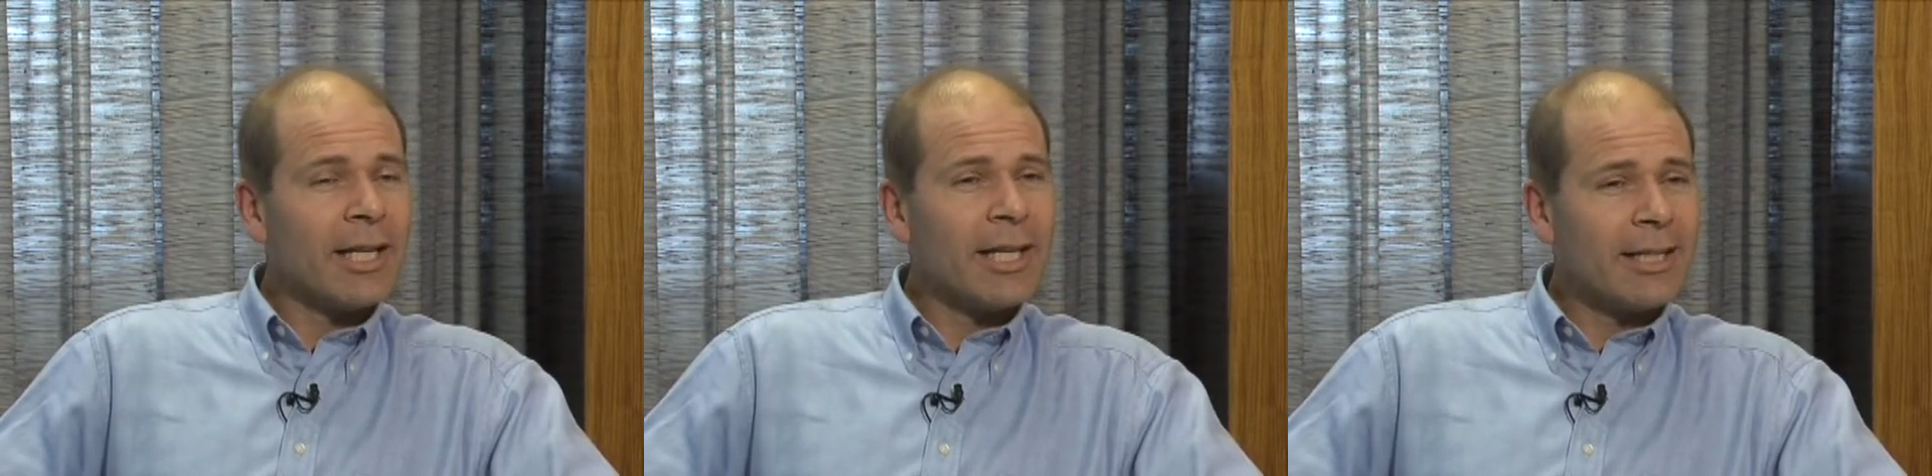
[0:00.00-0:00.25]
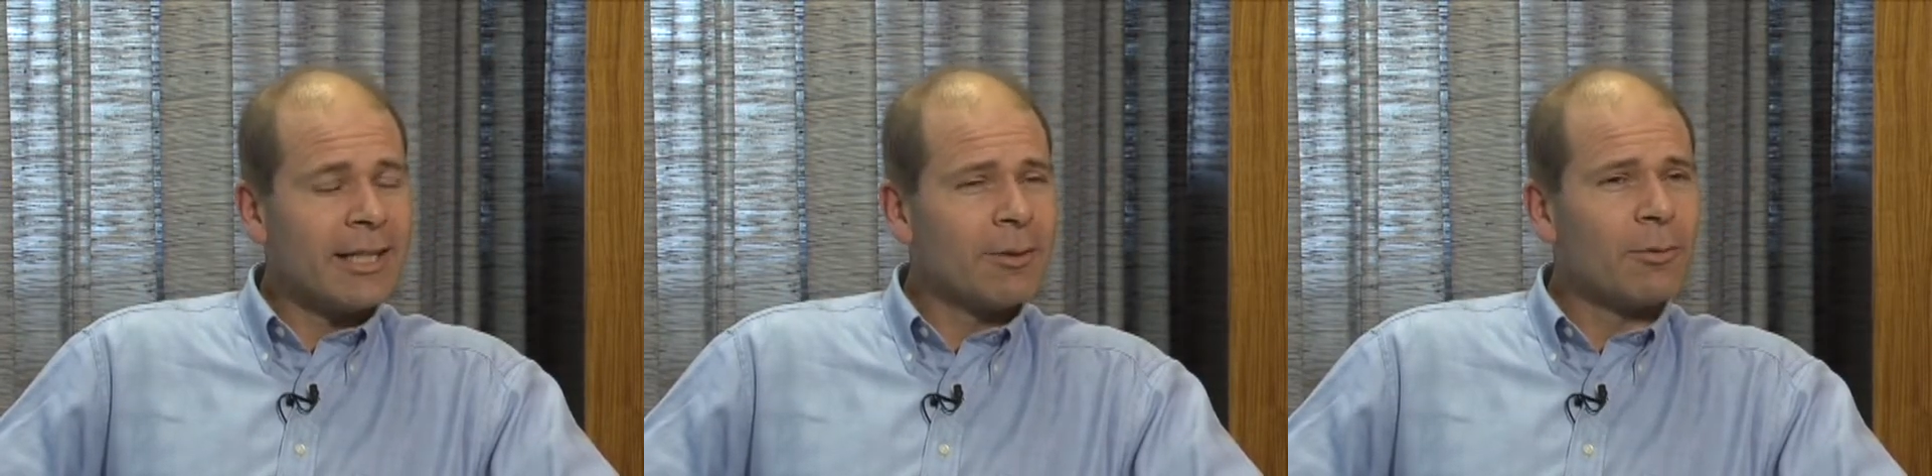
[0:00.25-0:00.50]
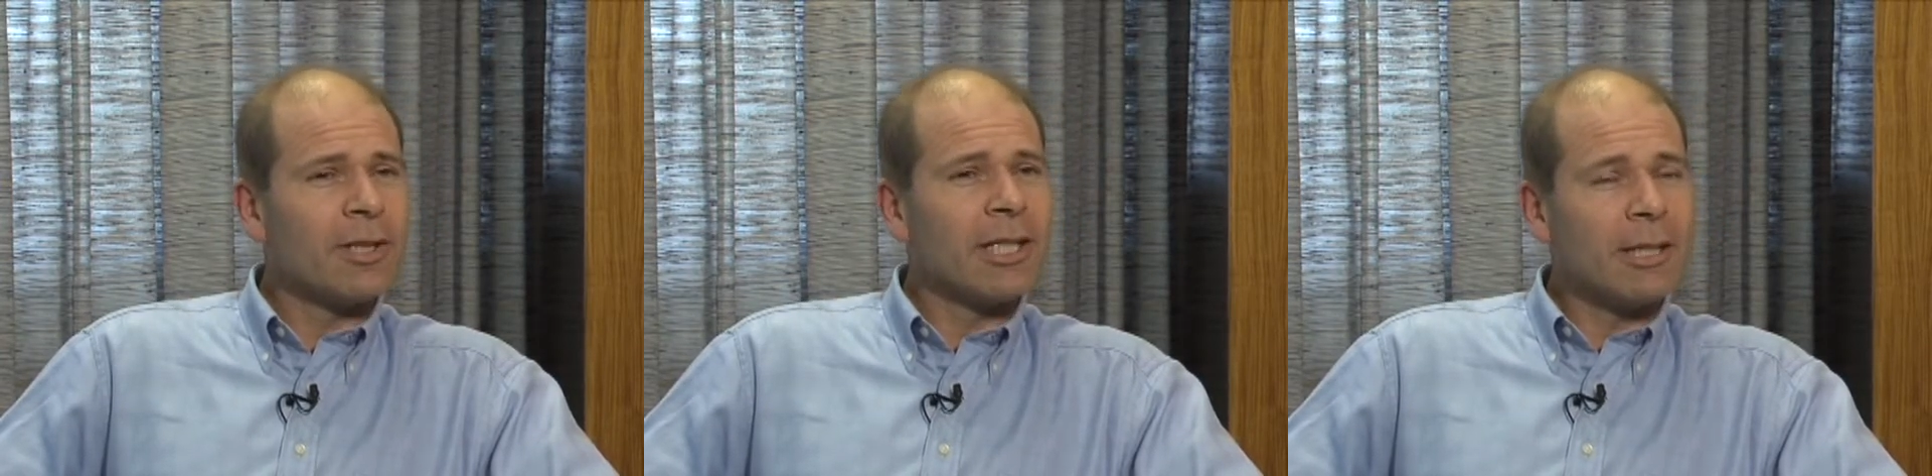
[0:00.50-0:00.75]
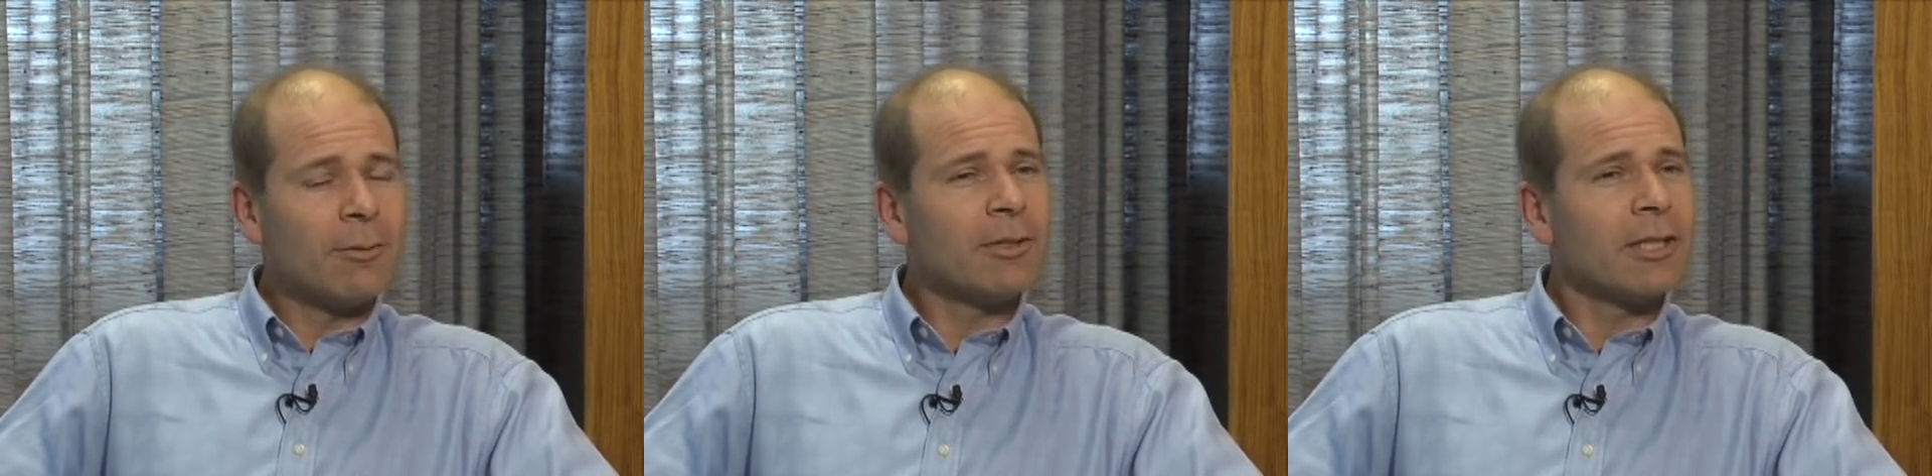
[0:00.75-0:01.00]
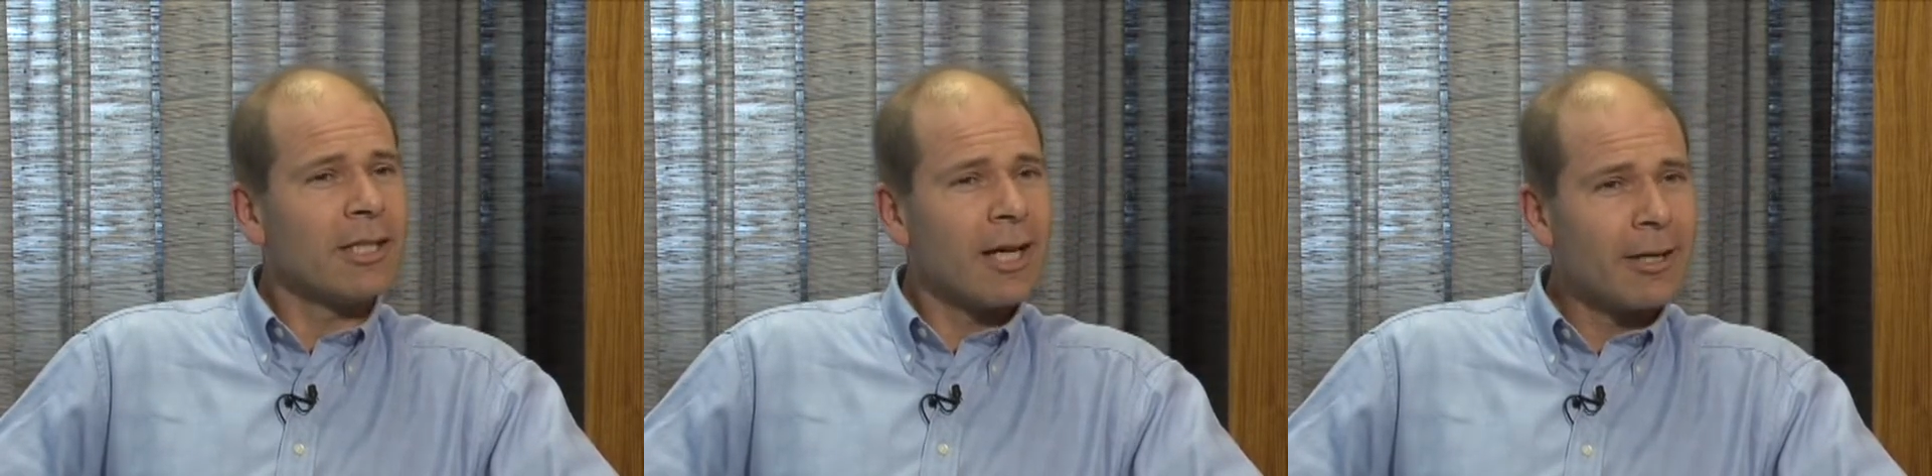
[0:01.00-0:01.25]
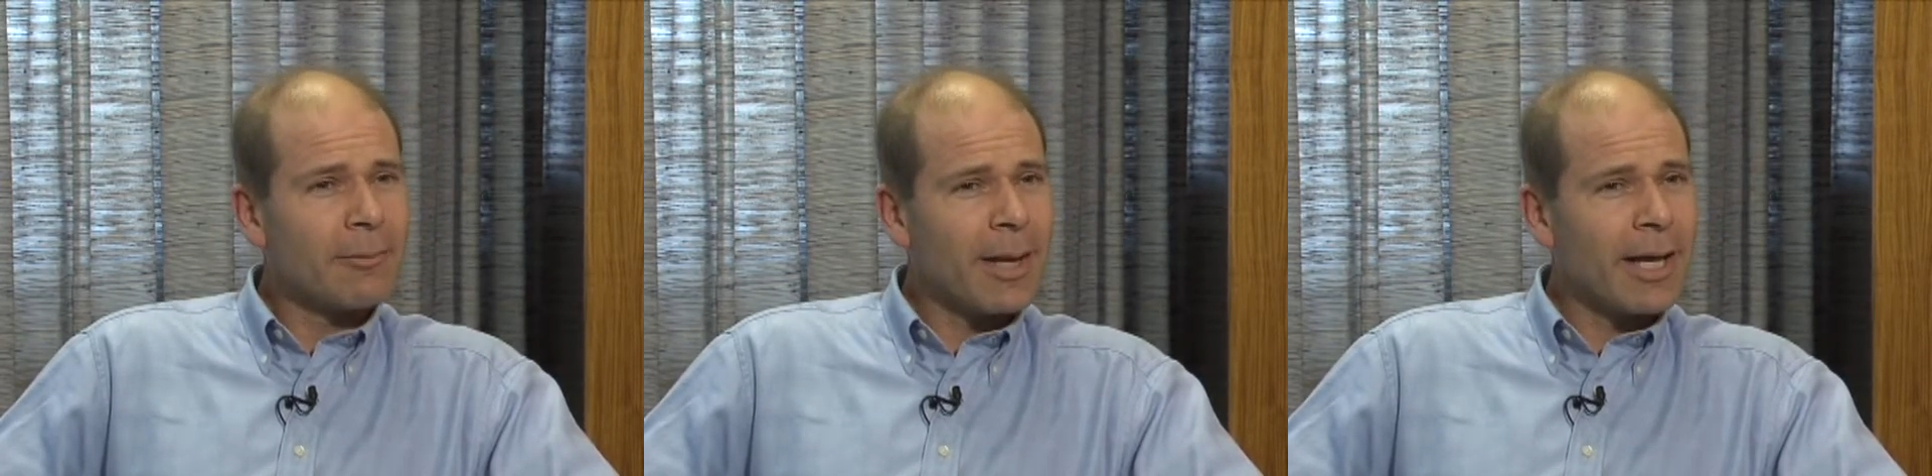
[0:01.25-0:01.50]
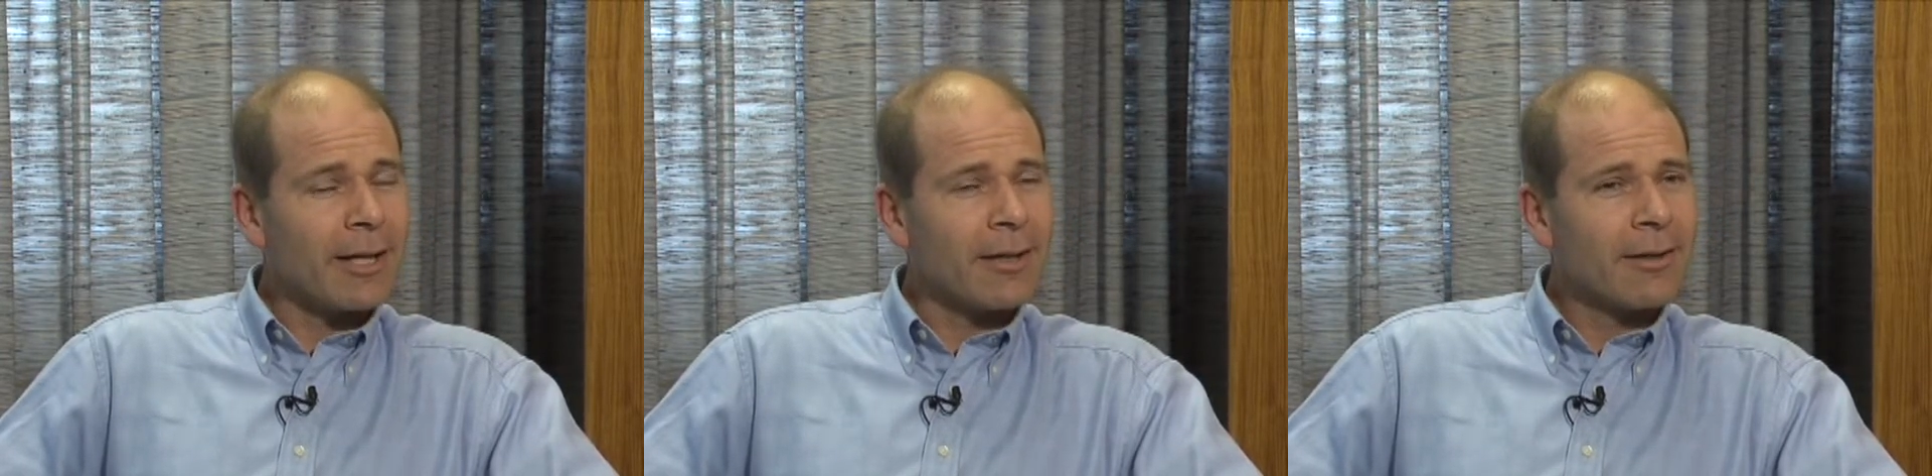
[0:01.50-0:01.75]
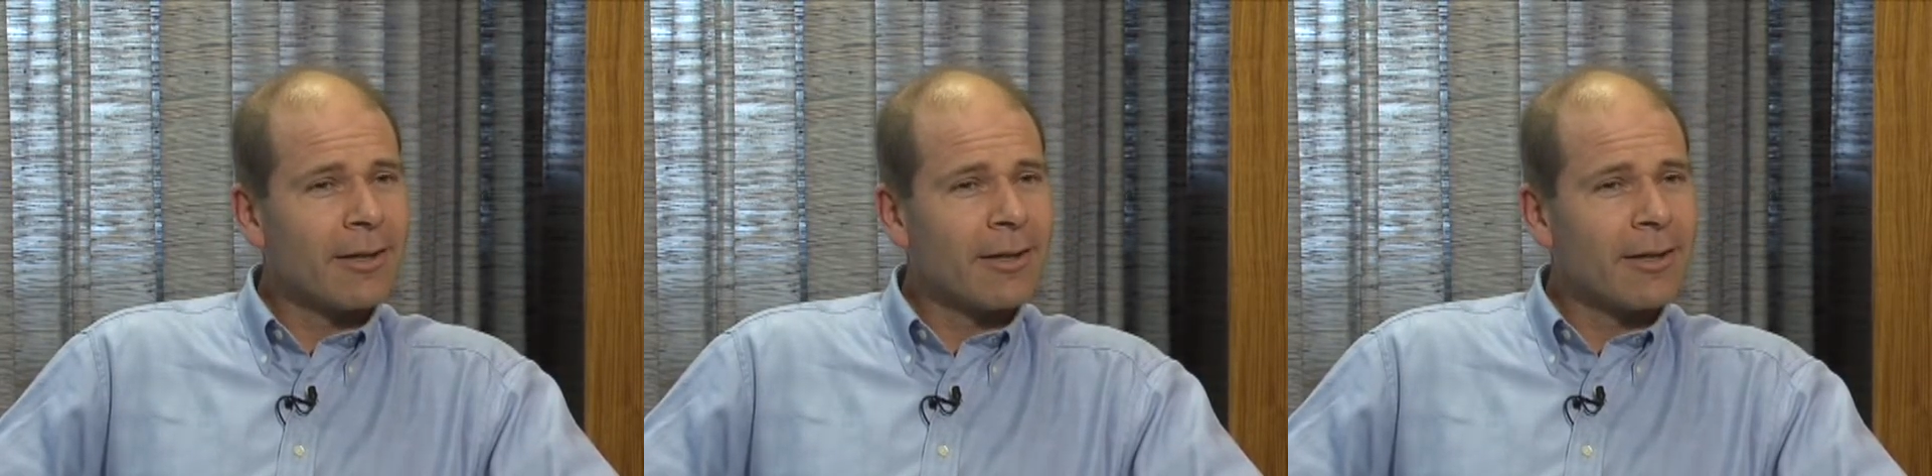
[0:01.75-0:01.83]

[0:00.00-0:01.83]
he did when he was a young man.